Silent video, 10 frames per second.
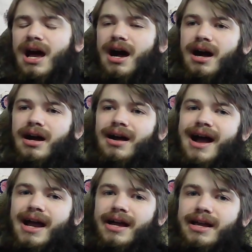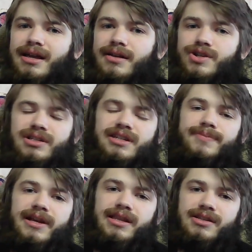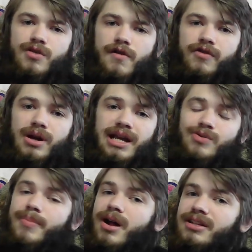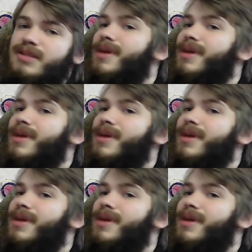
I just explained this over on A2A Politics,